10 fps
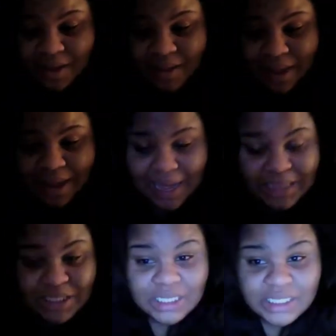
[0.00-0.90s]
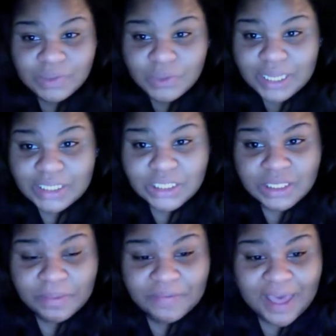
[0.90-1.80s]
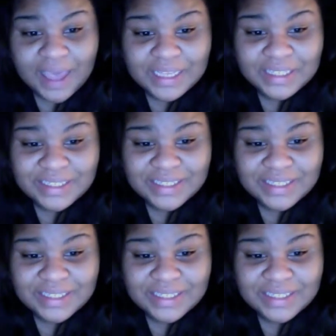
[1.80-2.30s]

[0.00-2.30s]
I just need some relationship advice.